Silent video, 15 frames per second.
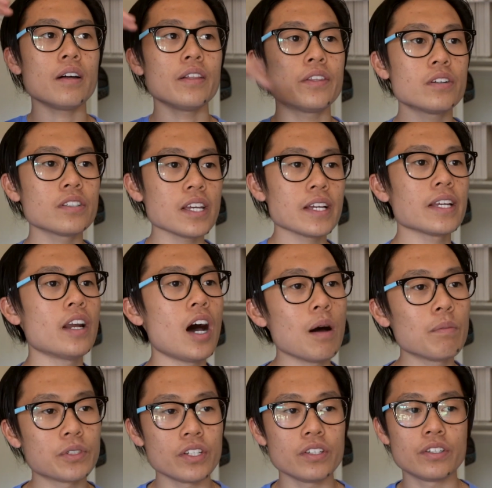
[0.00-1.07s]
there's like an
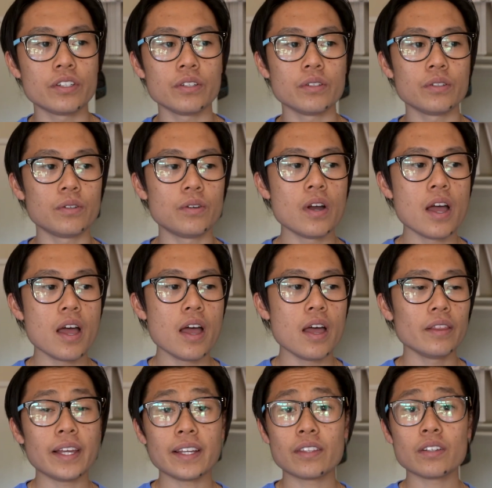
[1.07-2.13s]
option to,
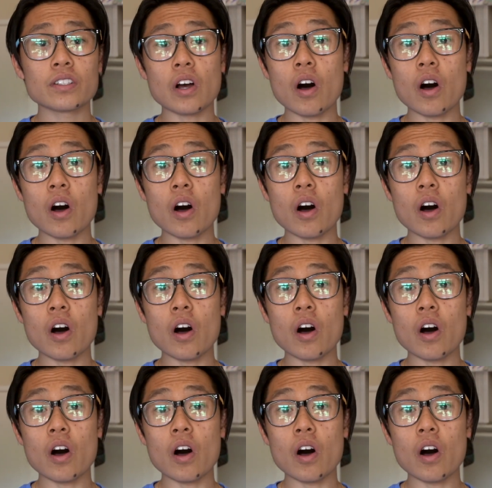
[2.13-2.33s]
like there's